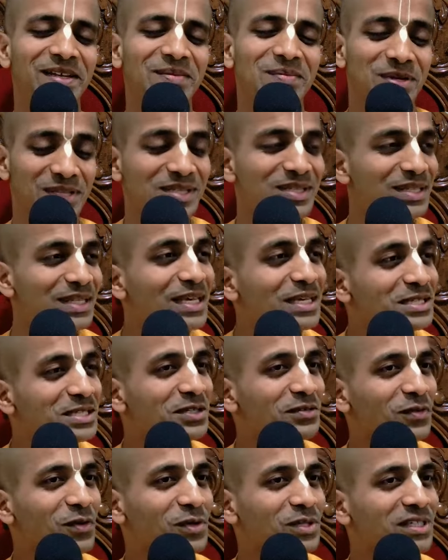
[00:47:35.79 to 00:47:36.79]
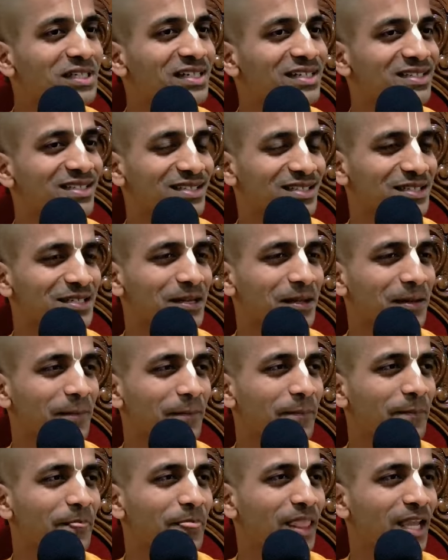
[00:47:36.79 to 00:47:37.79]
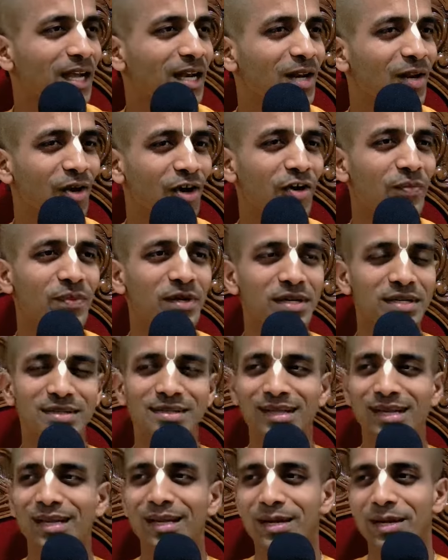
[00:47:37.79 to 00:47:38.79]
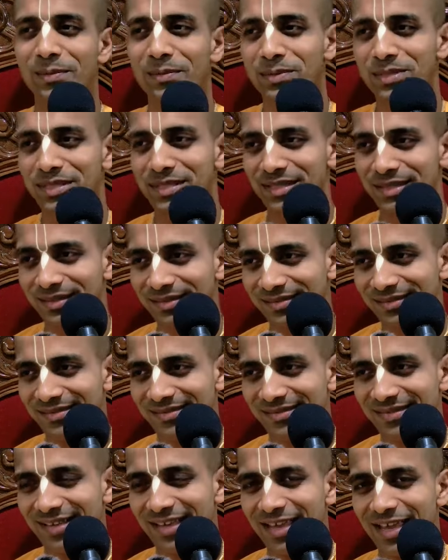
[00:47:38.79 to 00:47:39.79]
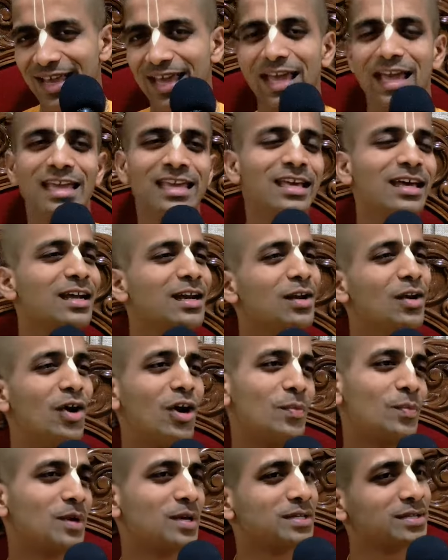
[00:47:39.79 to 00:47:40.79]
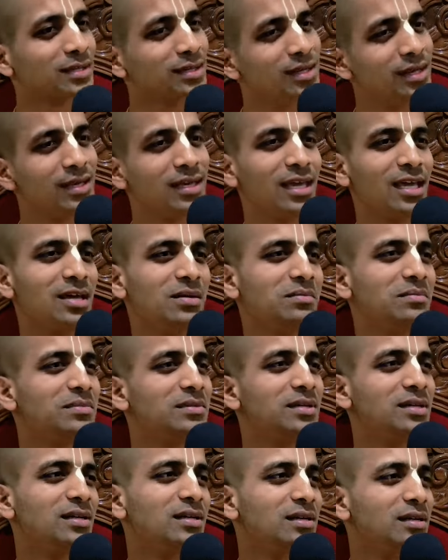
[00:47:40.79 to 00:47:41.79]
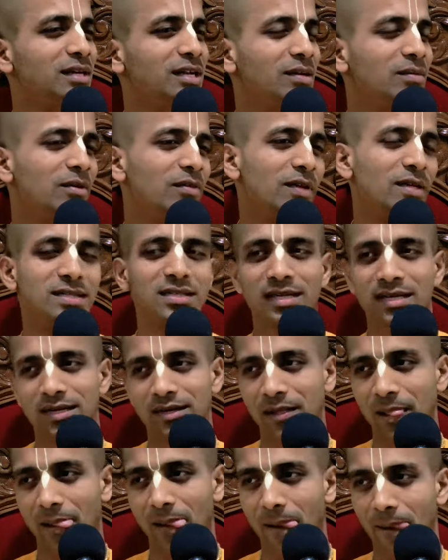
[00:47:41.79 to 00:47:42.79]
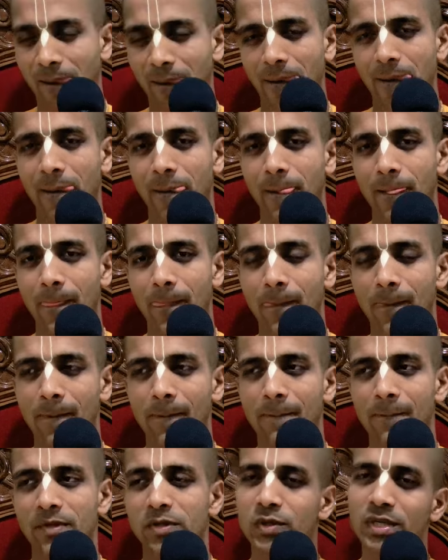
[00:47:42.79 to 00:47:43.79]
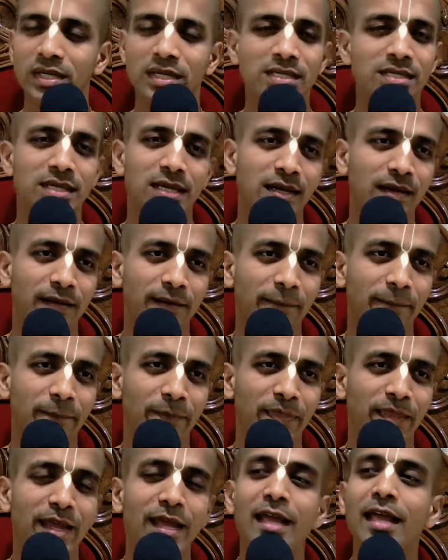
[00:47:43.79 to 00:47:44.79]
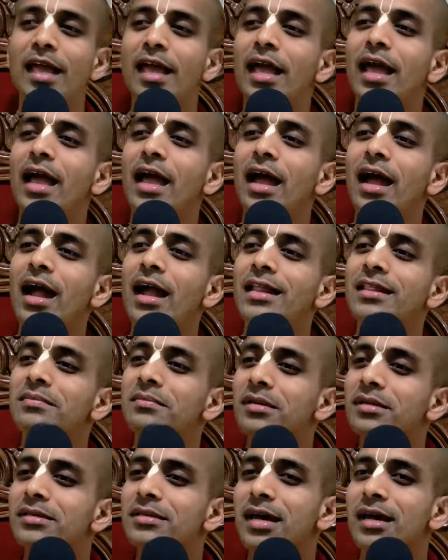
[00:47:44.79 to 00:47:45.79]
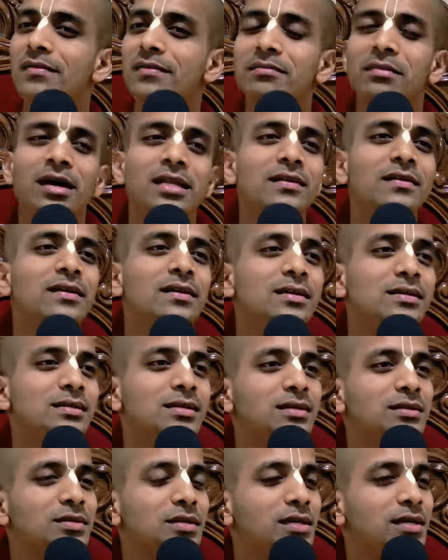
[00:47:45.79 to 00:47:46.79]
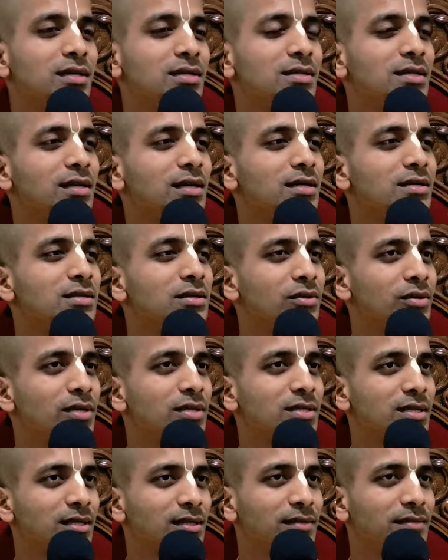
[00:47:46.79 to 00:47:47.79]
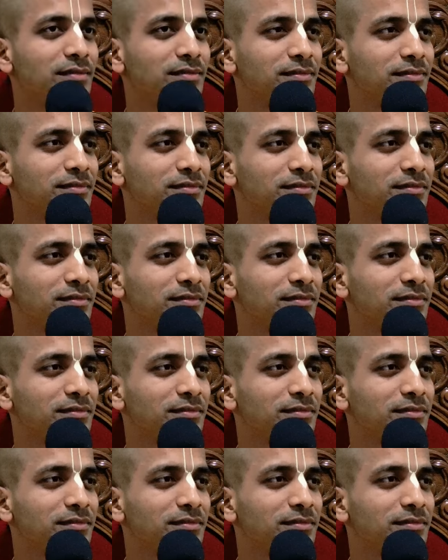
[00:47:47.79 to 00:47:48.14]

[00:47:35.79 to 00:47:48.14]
But these devotees, Lord personally comes. Here Lord personally came in dream of Rasika. Sri Rasika. And in Vrindavan, by the way, Sri Rasika is in Orissa.